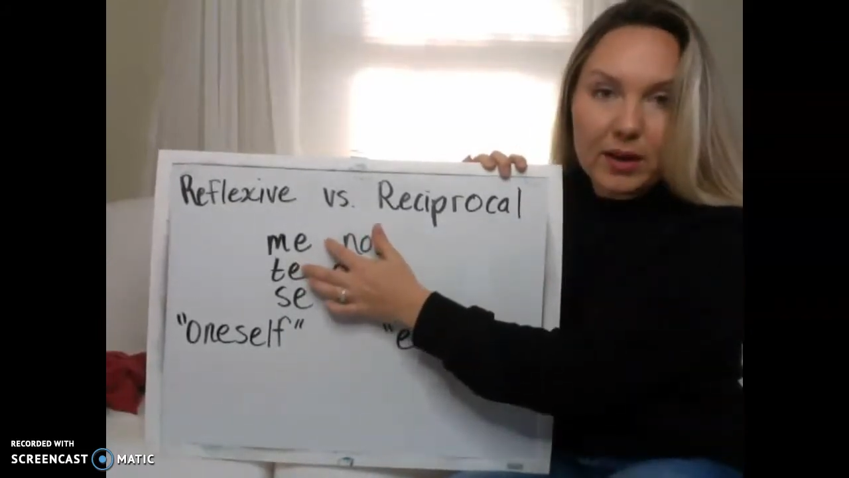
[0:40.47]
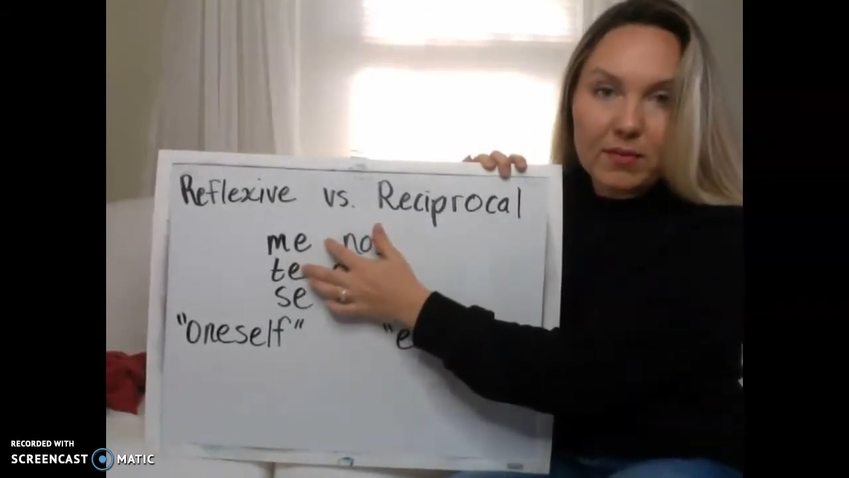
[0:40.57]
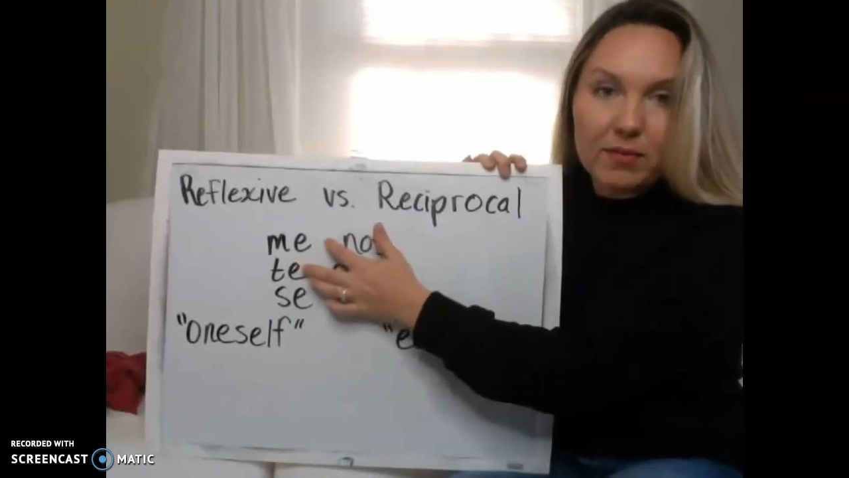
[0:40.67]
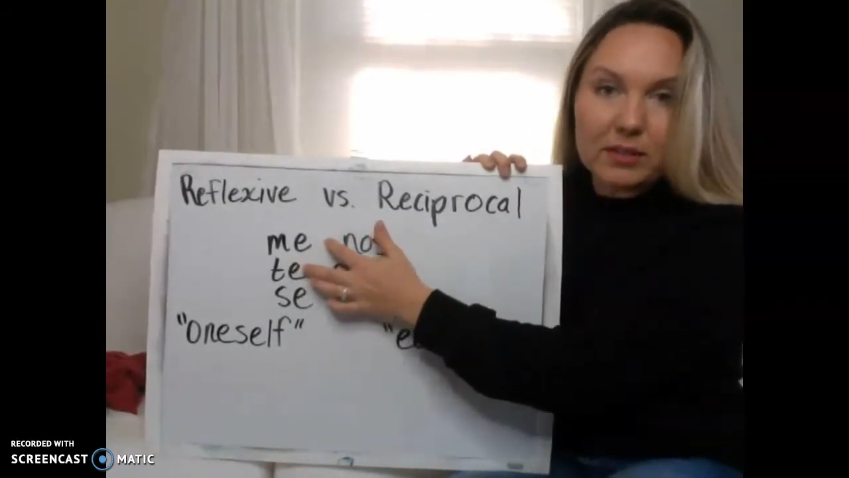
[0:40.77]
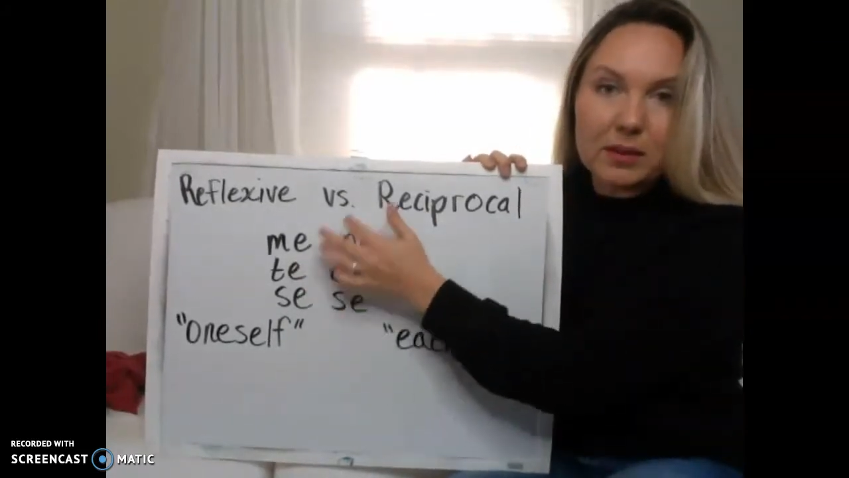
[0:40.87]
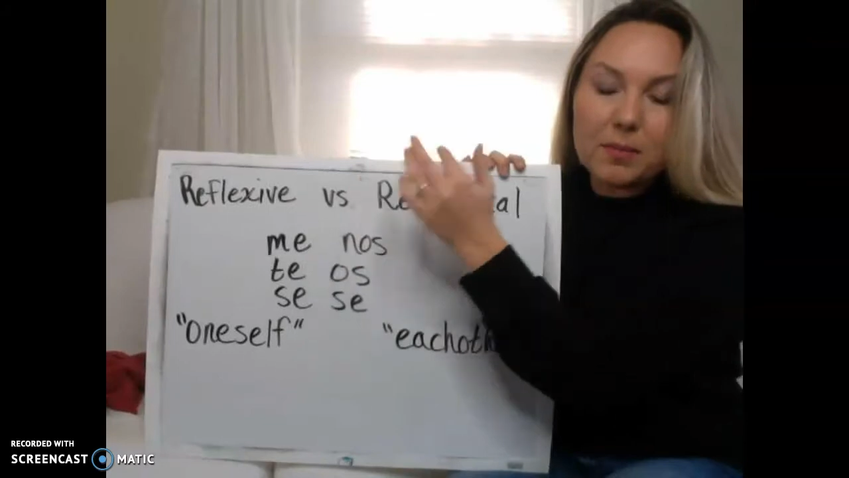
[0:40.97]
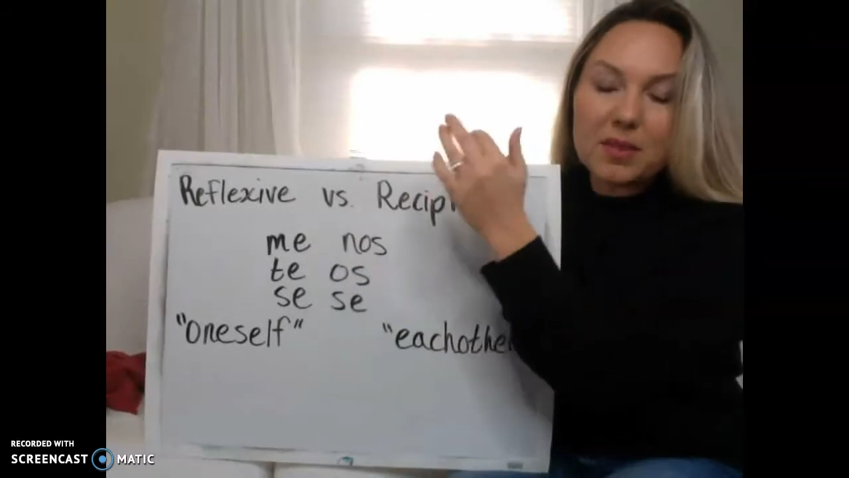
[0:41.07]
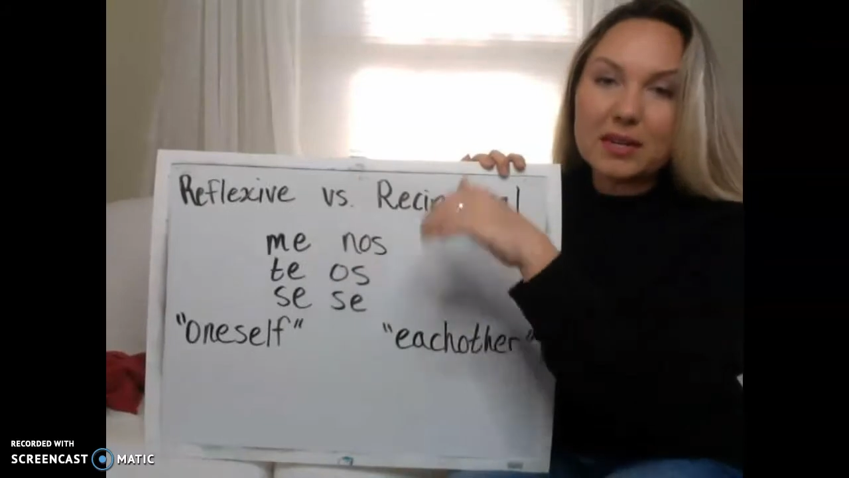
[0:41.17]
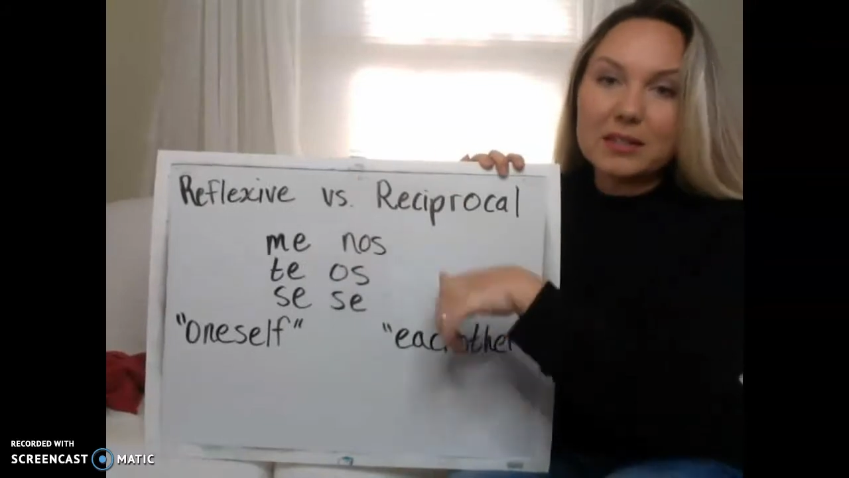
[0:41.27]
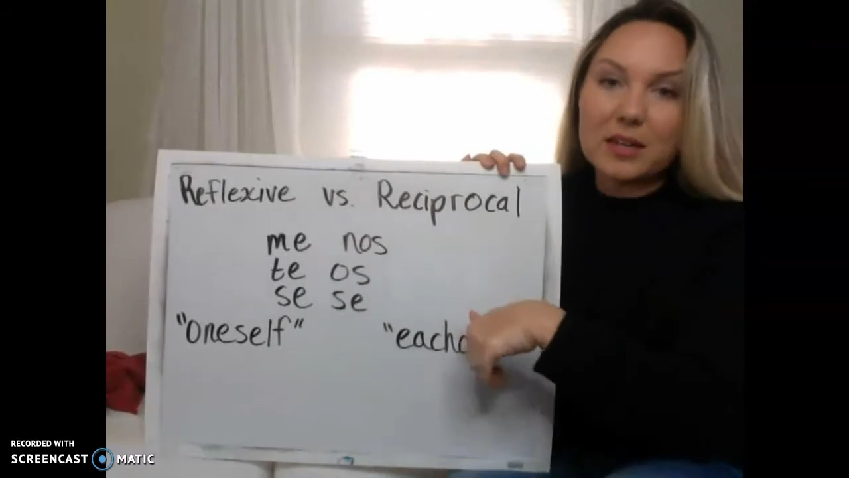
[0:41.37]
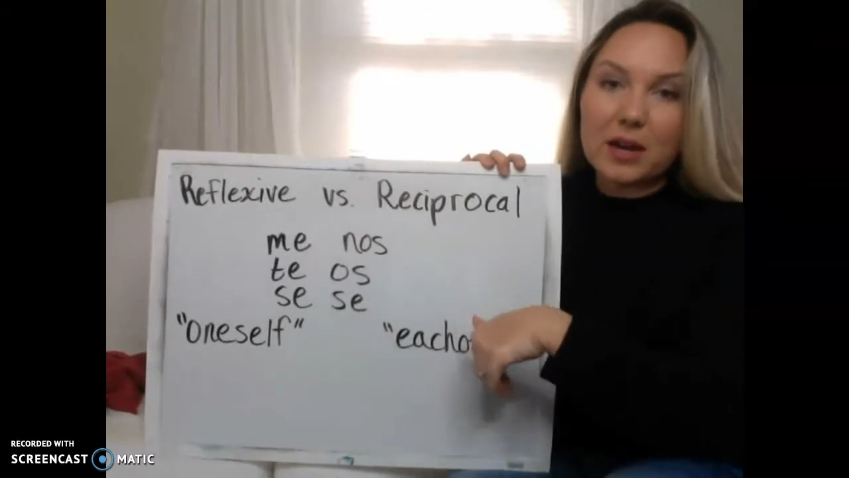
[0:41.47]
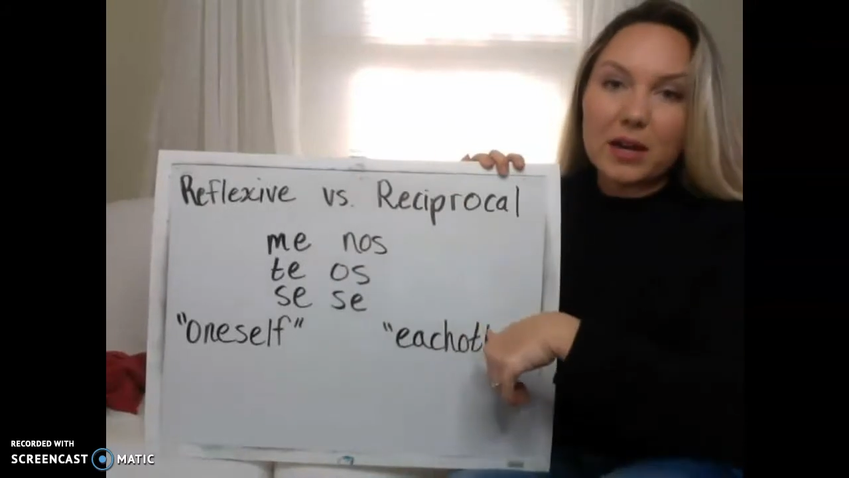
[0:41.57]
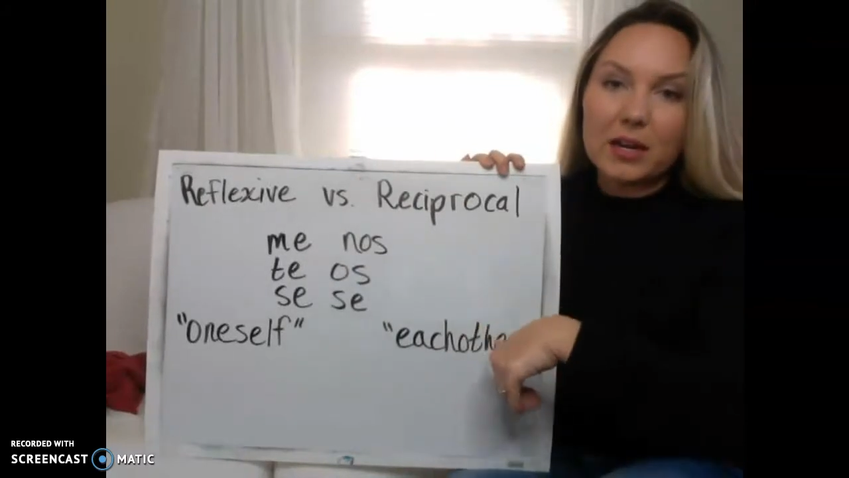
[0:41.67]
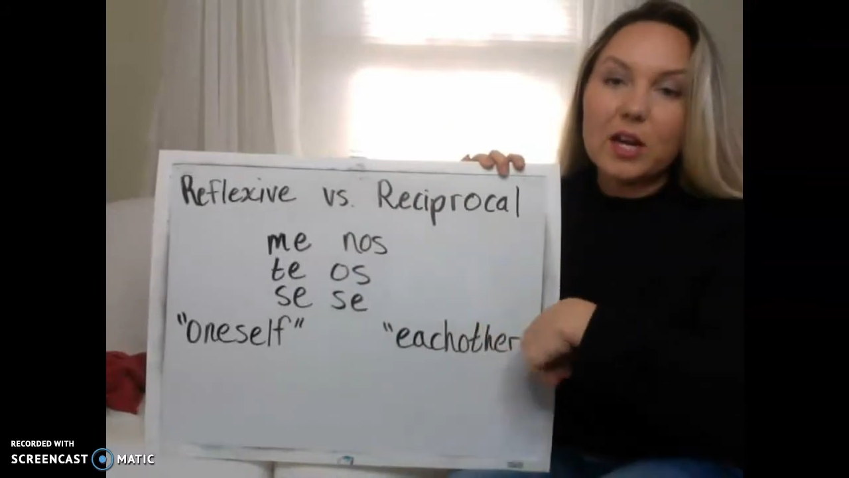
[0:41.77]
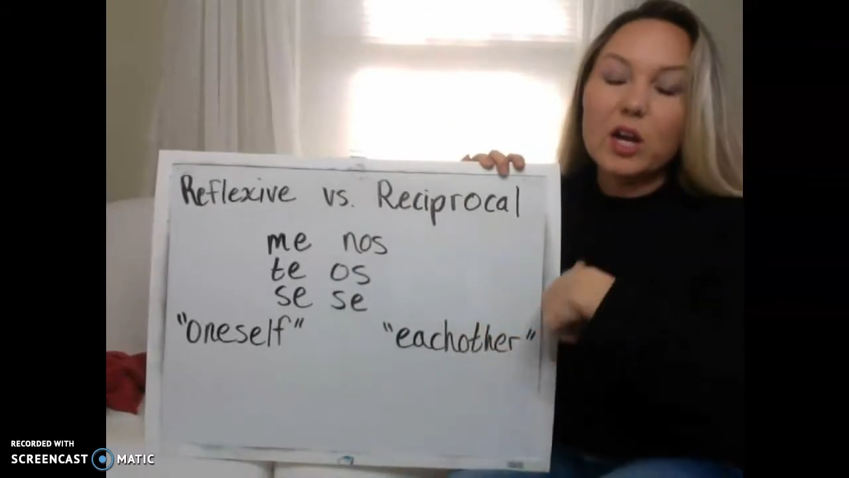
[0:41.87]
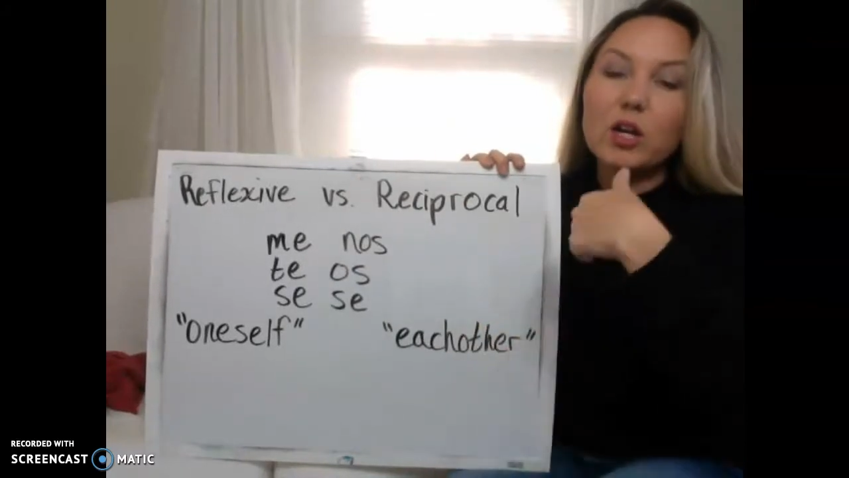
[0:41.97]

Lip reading: if it's something done